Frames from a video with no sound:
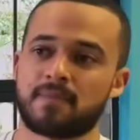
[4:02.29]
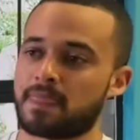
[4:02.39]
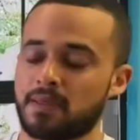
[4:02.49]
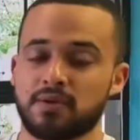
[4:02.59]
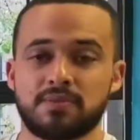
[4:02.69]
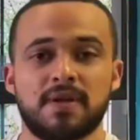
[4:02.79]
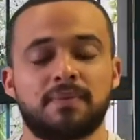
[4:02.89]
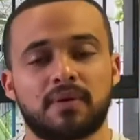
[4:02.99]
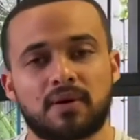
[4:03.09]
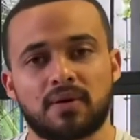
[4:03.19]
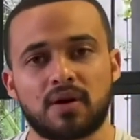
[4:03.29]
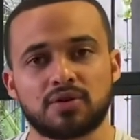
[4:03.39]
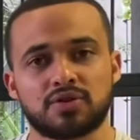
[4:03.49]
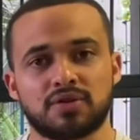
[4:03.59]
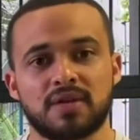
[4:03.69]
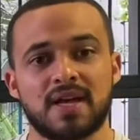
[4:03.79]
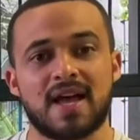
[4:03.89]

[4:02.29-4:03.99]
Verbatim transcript: those people around you.